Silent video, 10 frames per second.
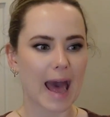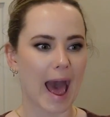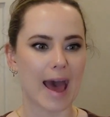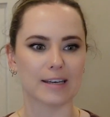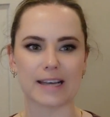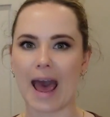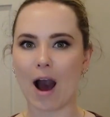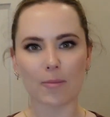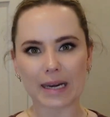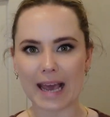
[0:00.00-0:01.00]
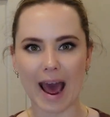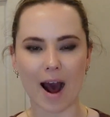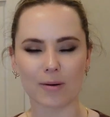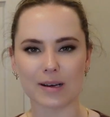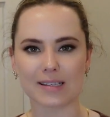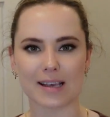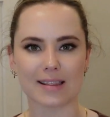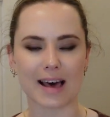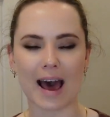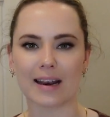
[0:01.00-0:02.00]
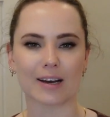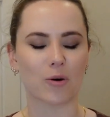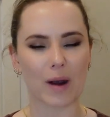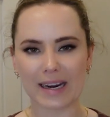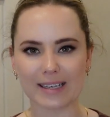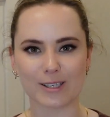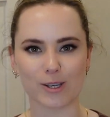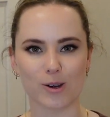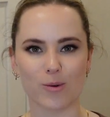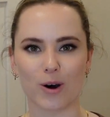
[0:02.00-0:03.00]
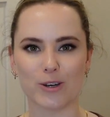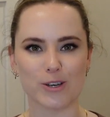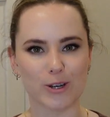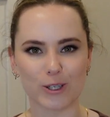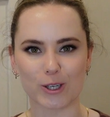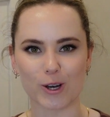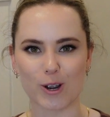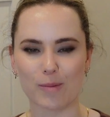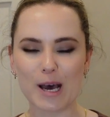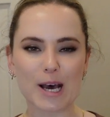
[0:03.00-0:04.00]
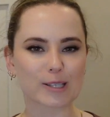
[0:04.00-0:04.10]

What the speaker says: and how many hours that equated to on YouTube.